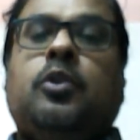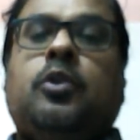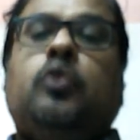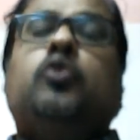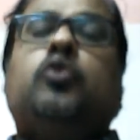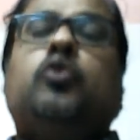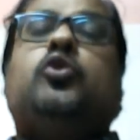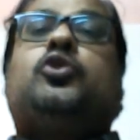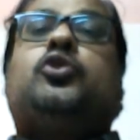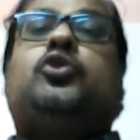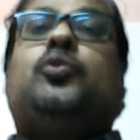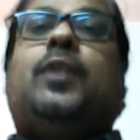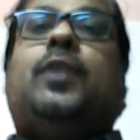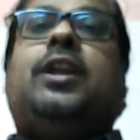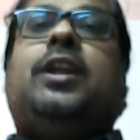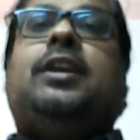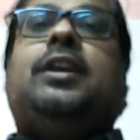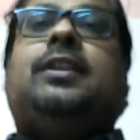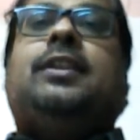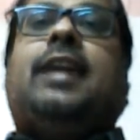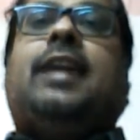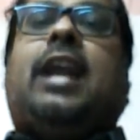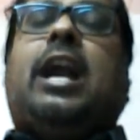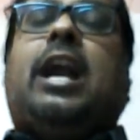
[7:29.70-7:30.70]
Usually
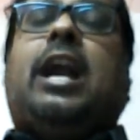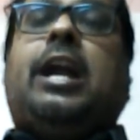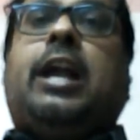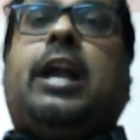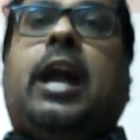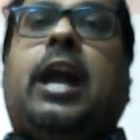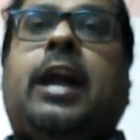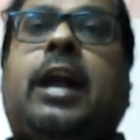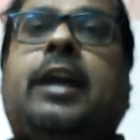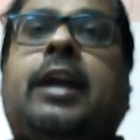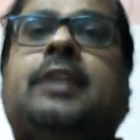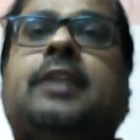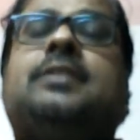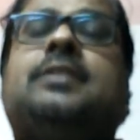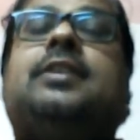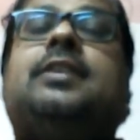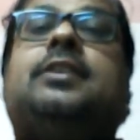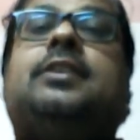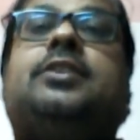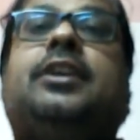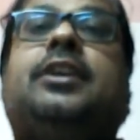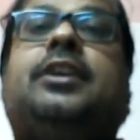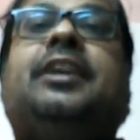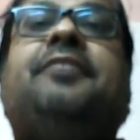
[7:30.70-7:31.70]
there are 9
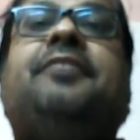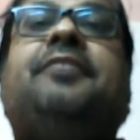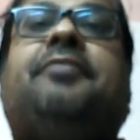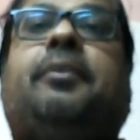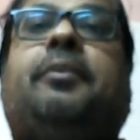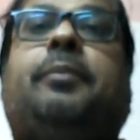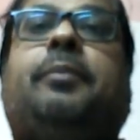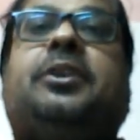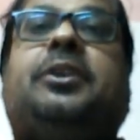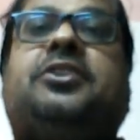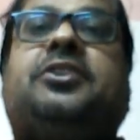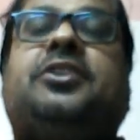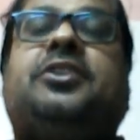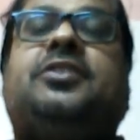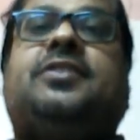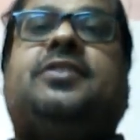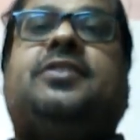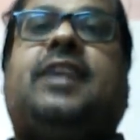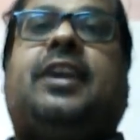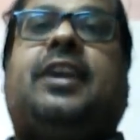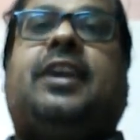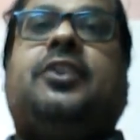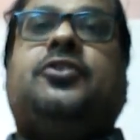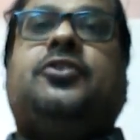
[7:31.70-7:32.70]
such informations
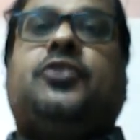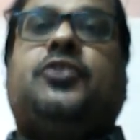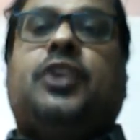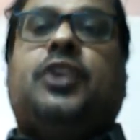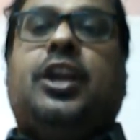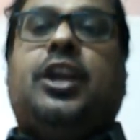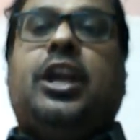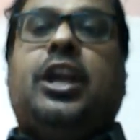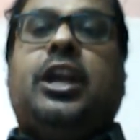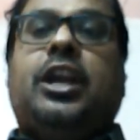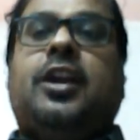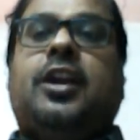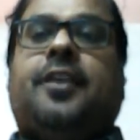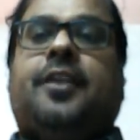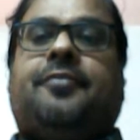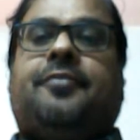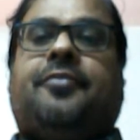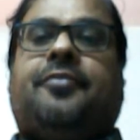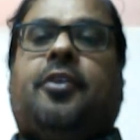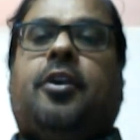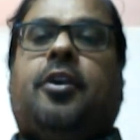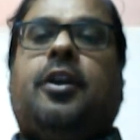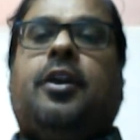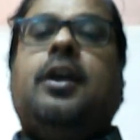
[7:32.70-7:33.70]
that is needed
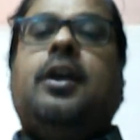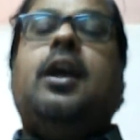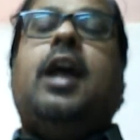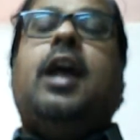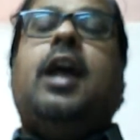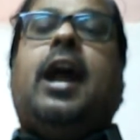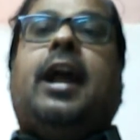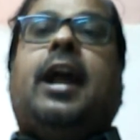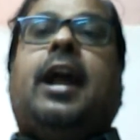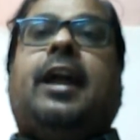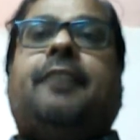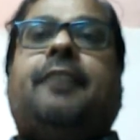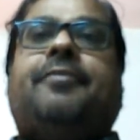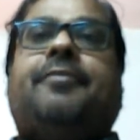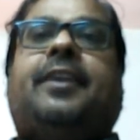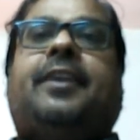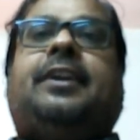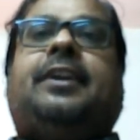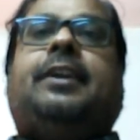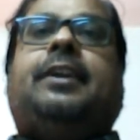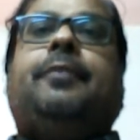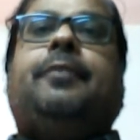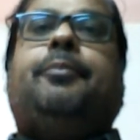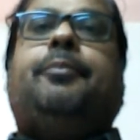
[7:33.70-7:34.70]
for an
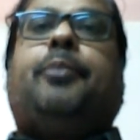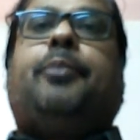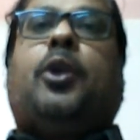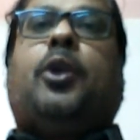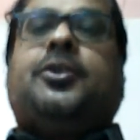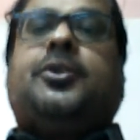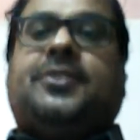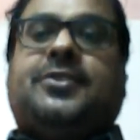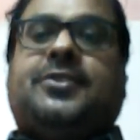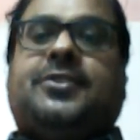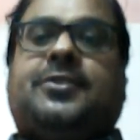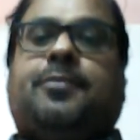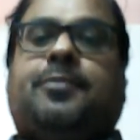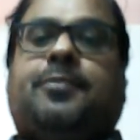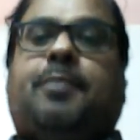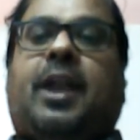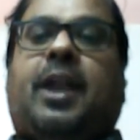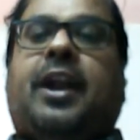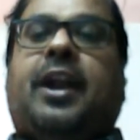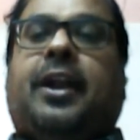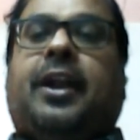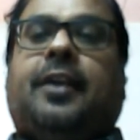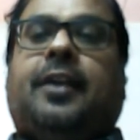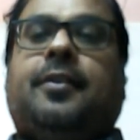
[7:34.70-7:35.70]
effective process
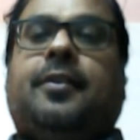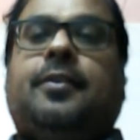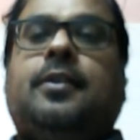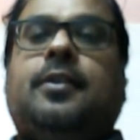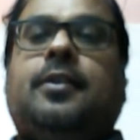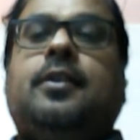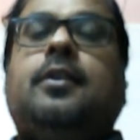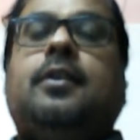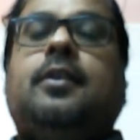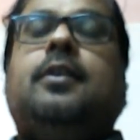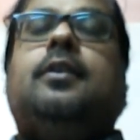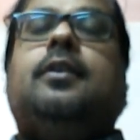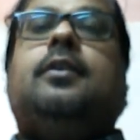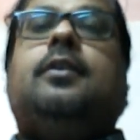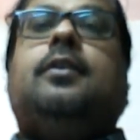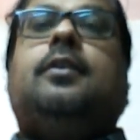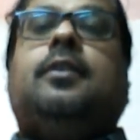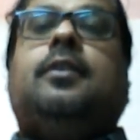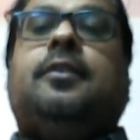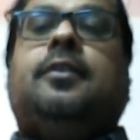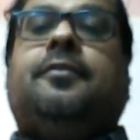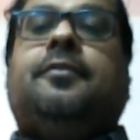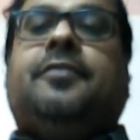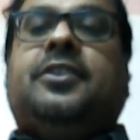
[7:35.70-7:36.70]
planning.
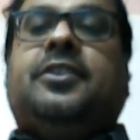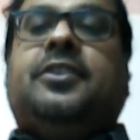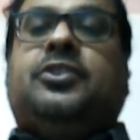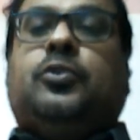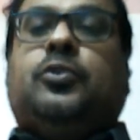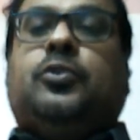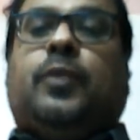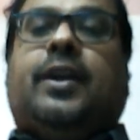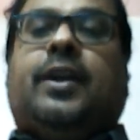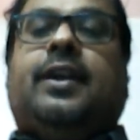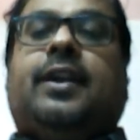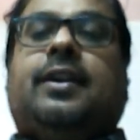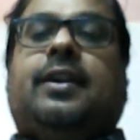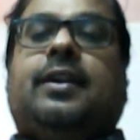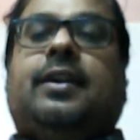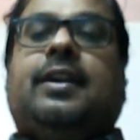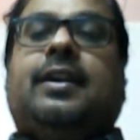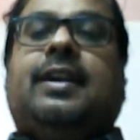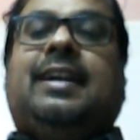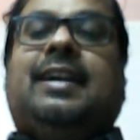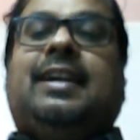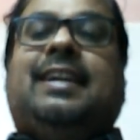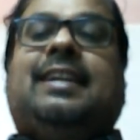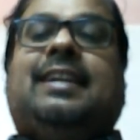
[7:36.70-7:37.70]
First one,
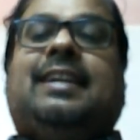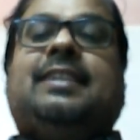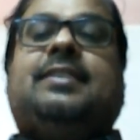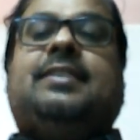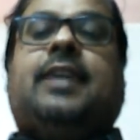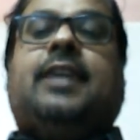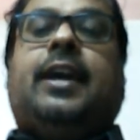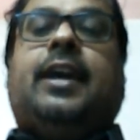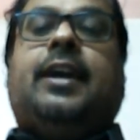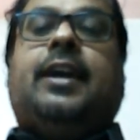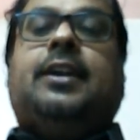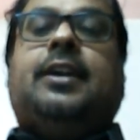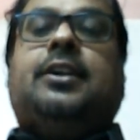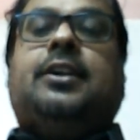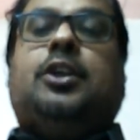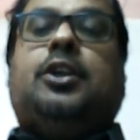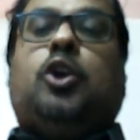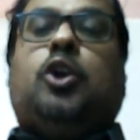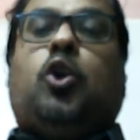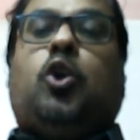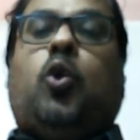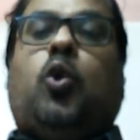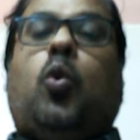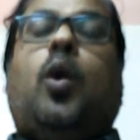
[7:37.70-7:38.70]
desired
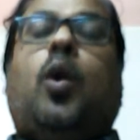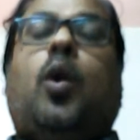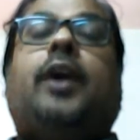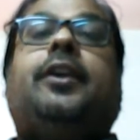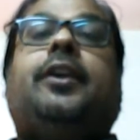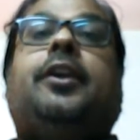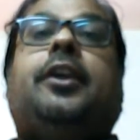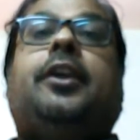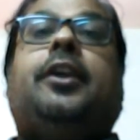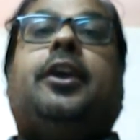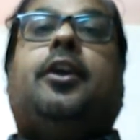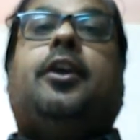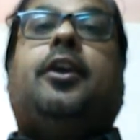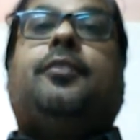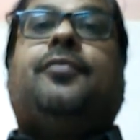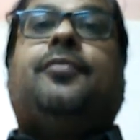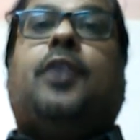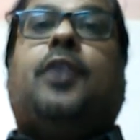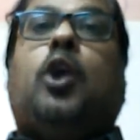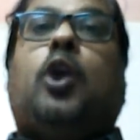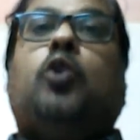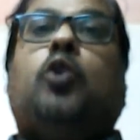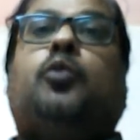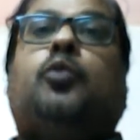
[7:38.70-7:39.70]
quantity of
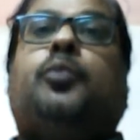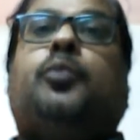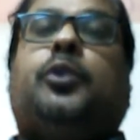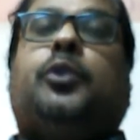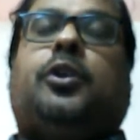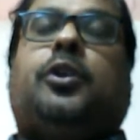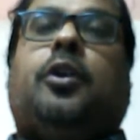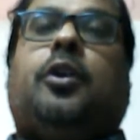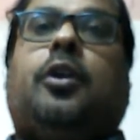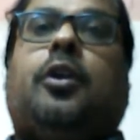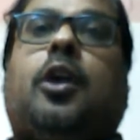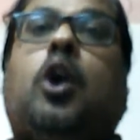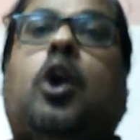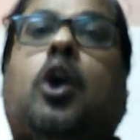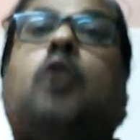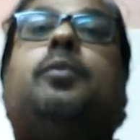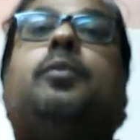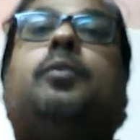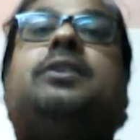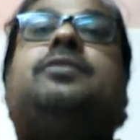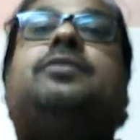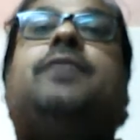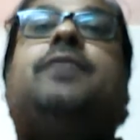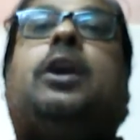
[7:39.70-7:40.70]
output, or how
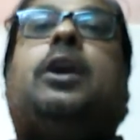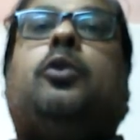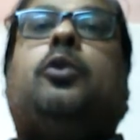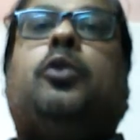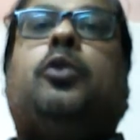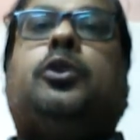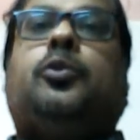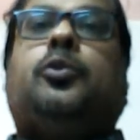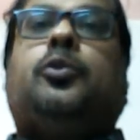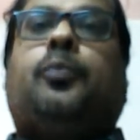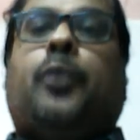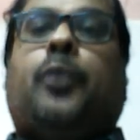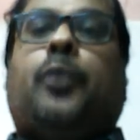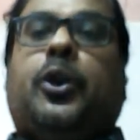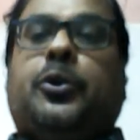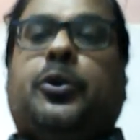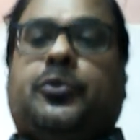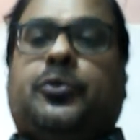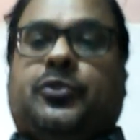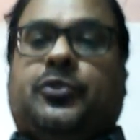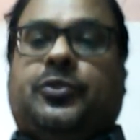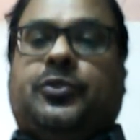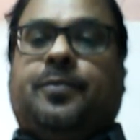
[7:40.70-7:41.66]
much we are going to produce.